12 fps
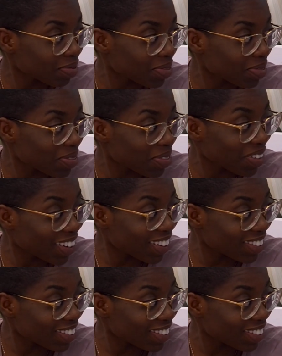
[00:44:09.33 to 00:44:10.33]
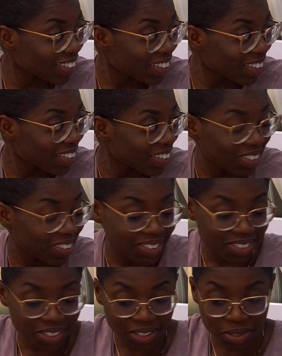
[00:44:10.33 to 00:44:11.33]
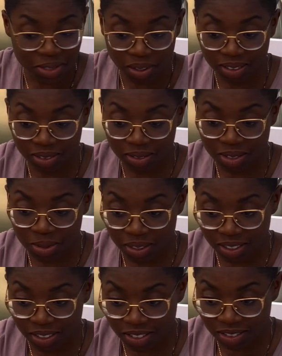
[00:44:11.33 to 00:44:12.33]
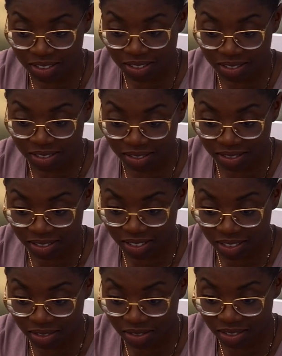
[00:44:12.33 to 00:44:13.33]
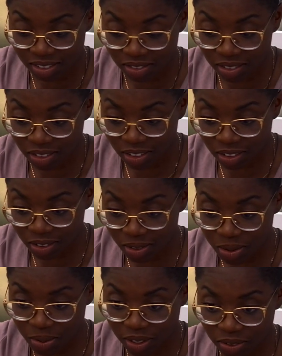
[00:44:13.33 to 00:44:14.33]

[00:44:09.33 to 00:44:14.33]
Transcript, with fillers: that's my spiel. That's my little speech. Mm. If if you're gonna do whatever you